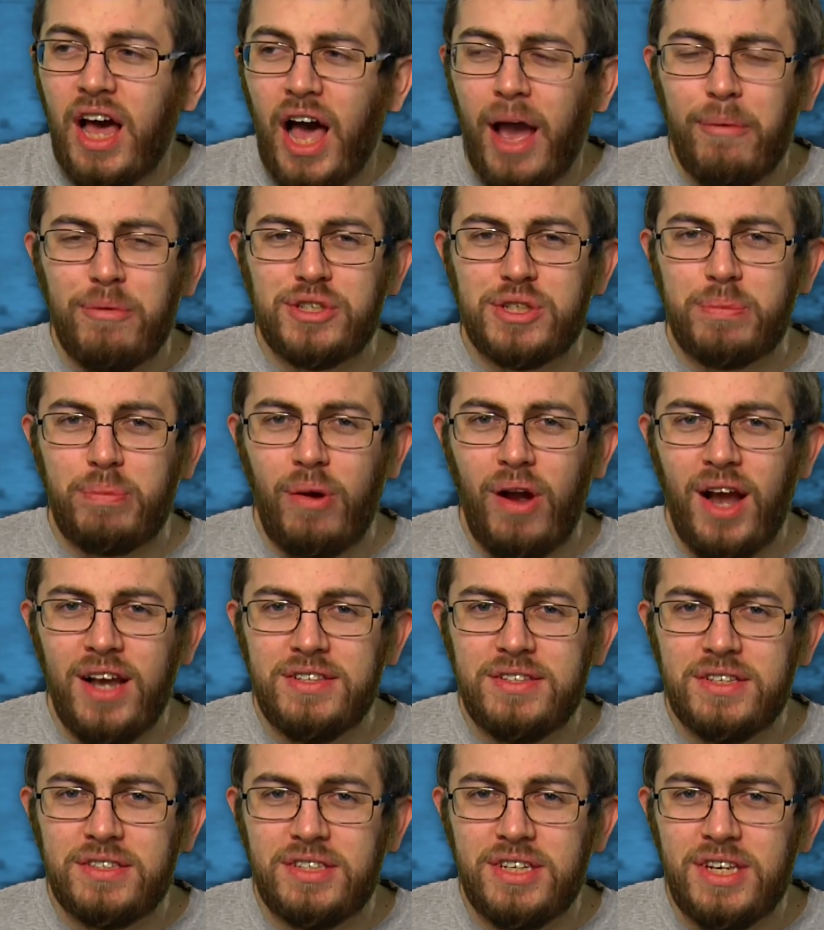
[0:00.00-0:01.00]
I was
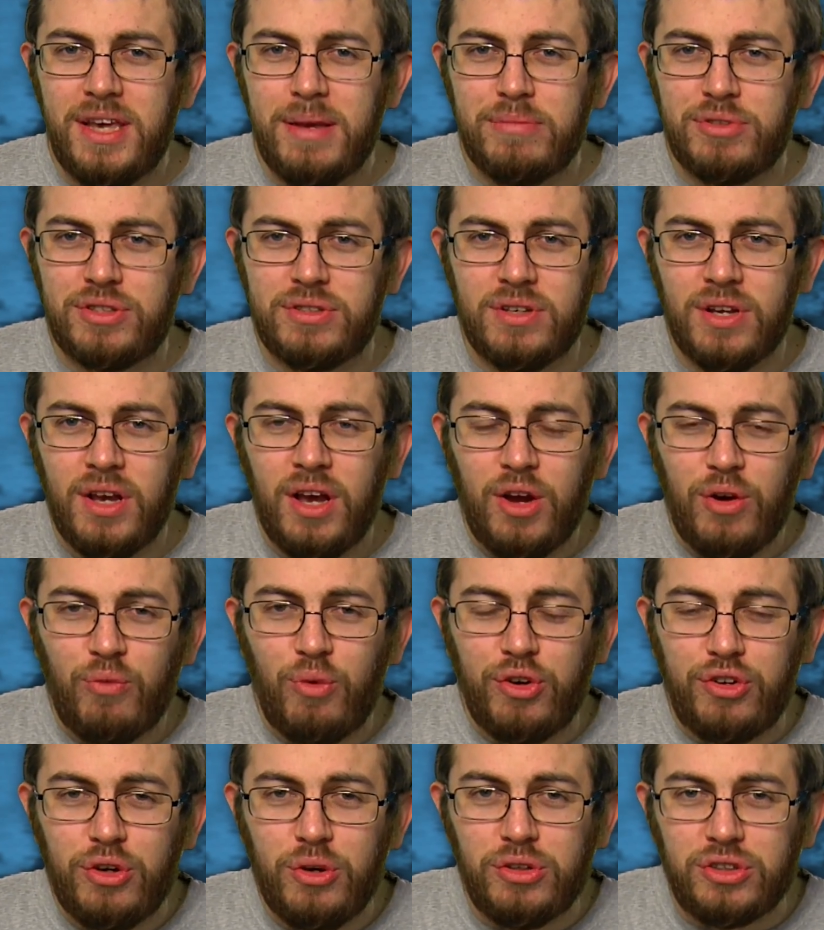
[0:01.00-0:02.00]
surprised to see him
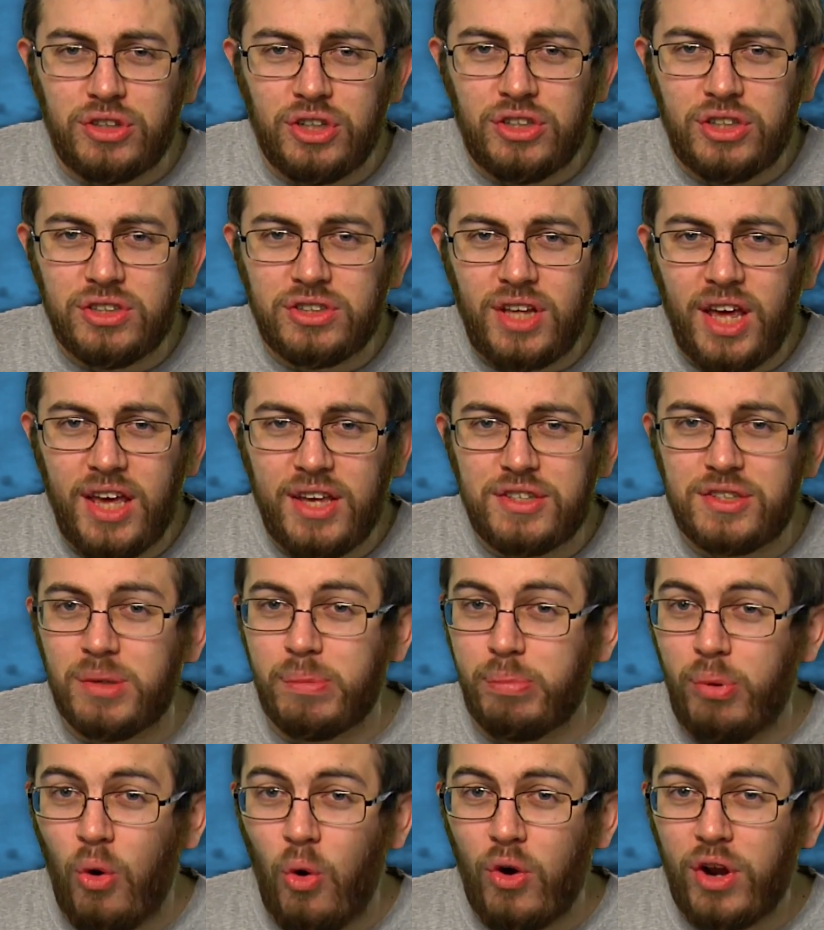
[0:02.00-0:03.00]
reduced to just a
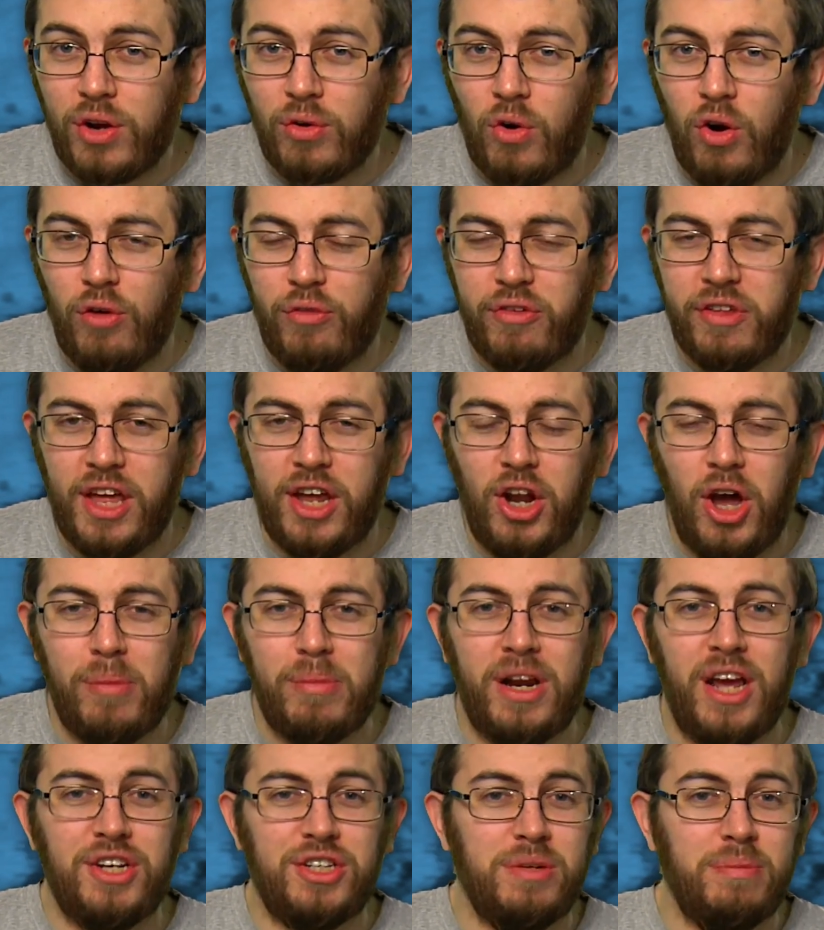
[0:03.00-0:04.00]
supporting role for that
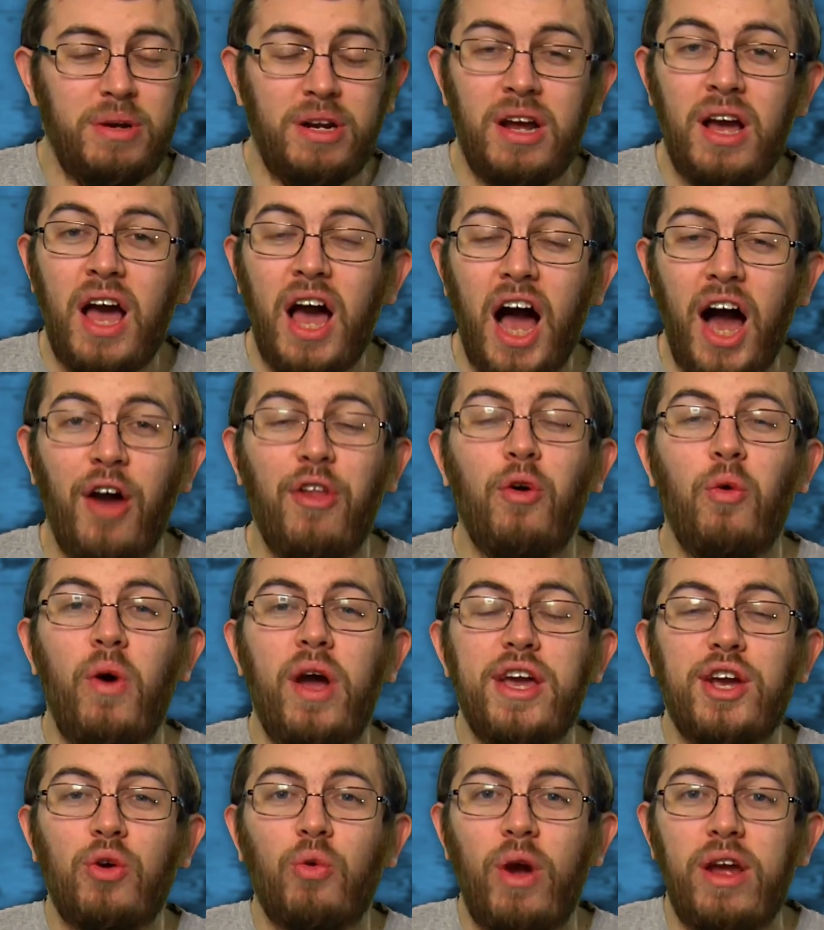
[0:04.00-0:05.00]
nomination, but either
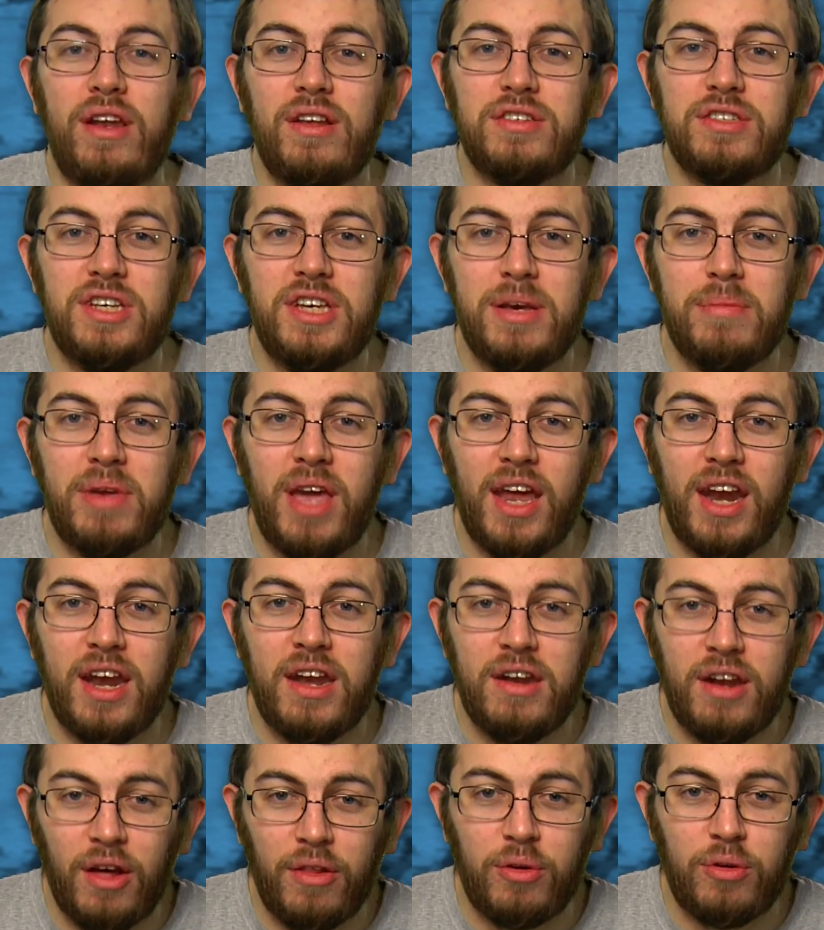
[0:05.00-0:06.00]
way, great to see him get
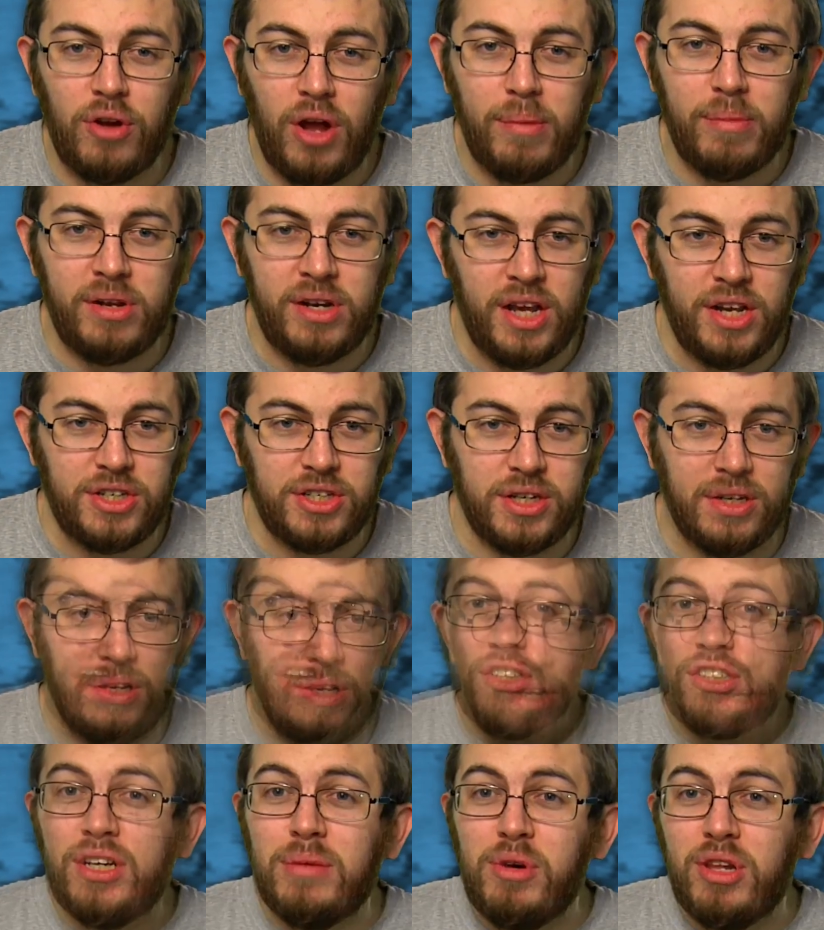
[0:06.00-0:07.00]
another nomination.
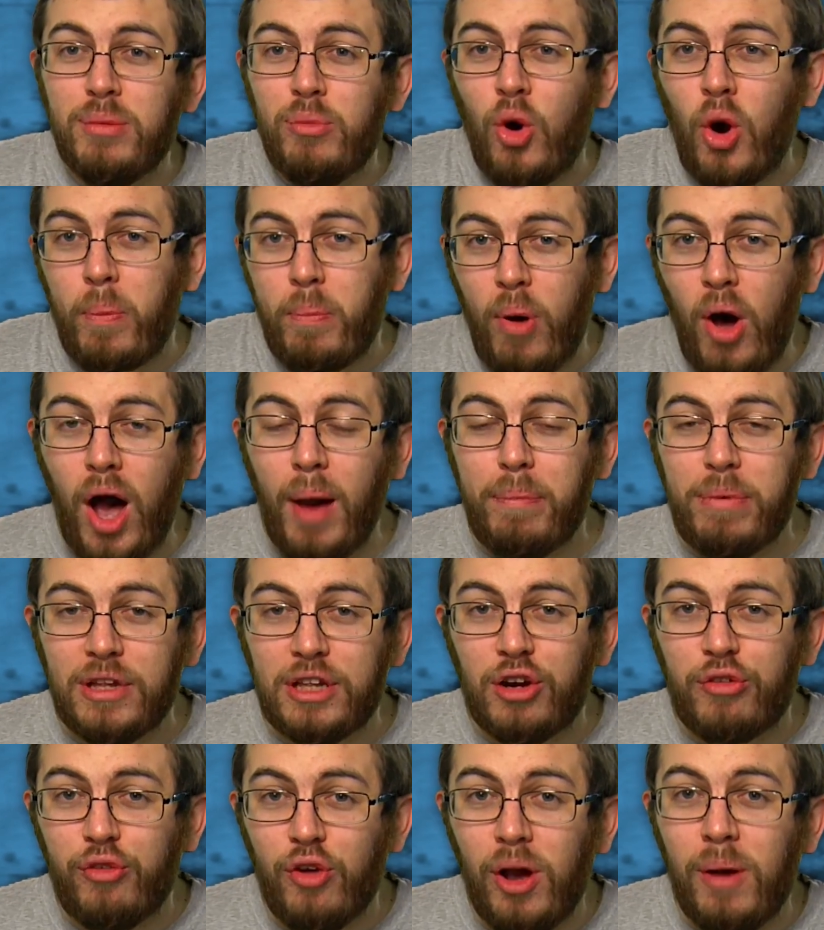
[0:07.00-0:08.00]
Some of the more
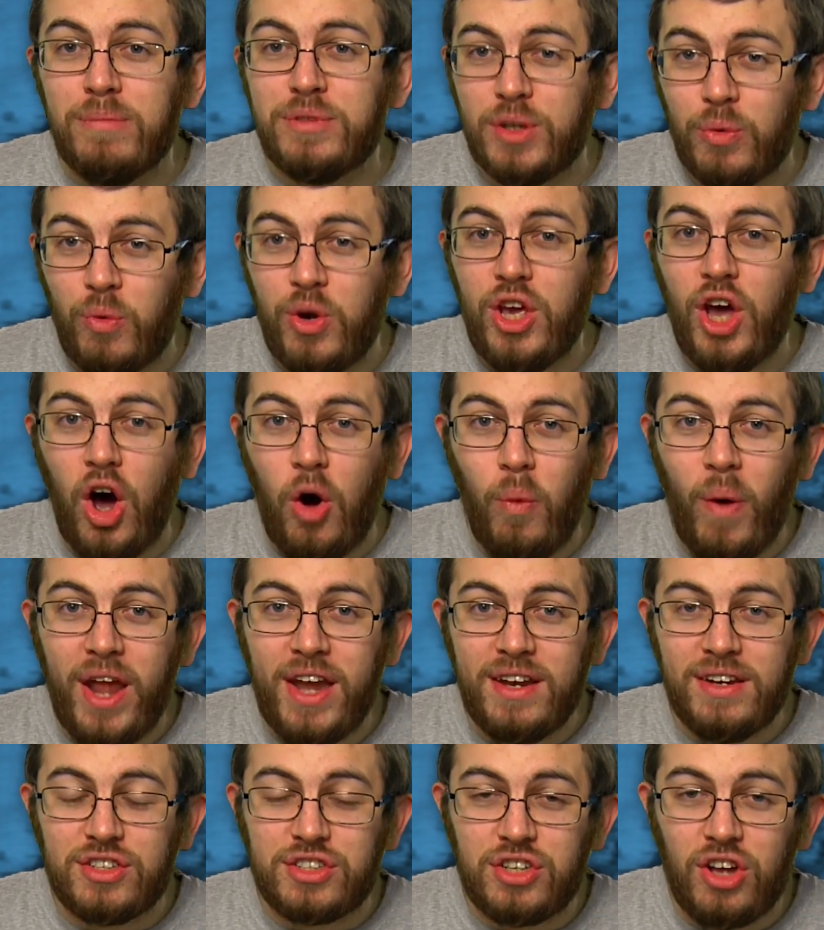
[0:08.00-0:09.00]
popular films that we all
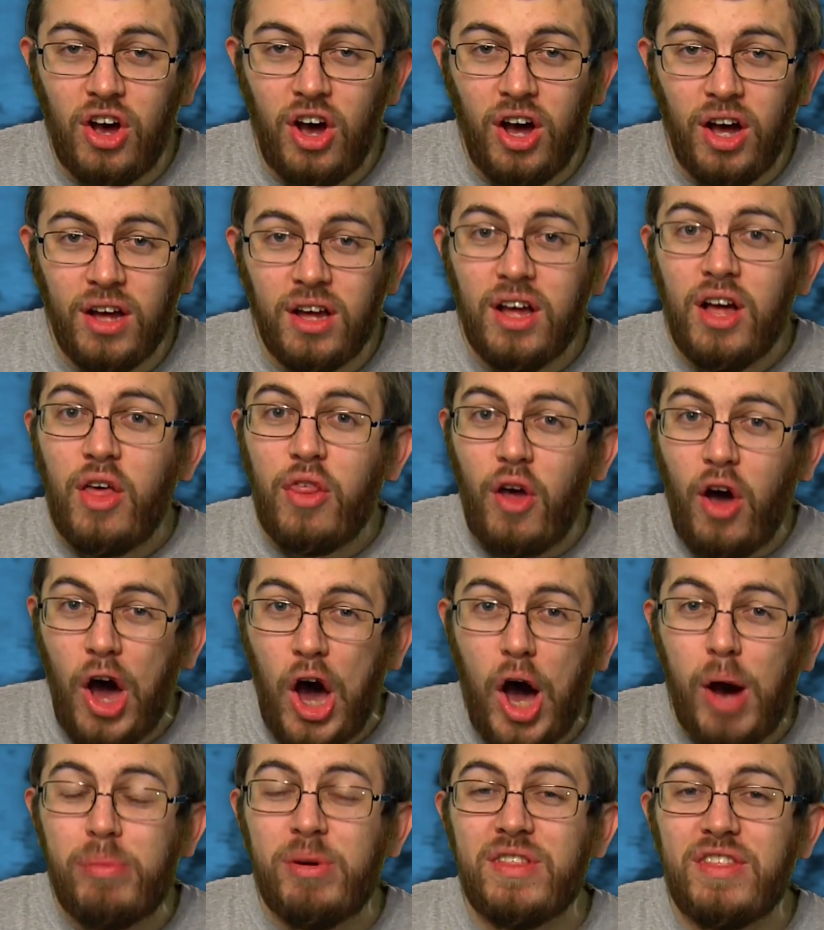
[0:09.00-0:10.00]
went and saw: The
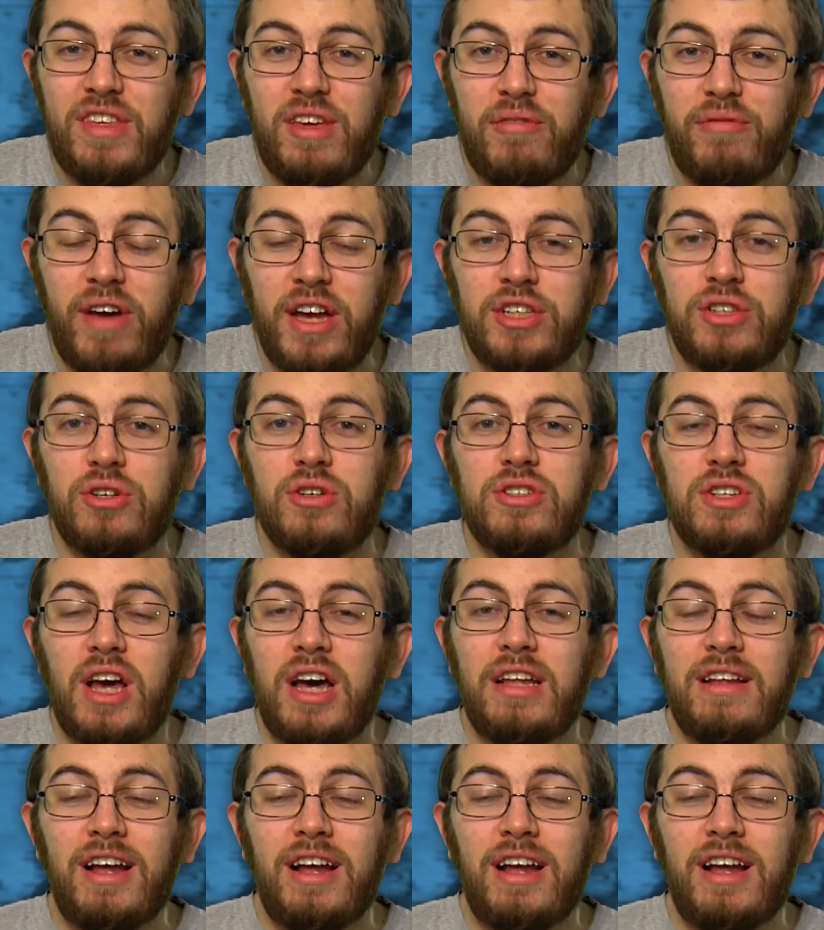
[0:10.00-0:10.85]
Hobbit, The Avengers.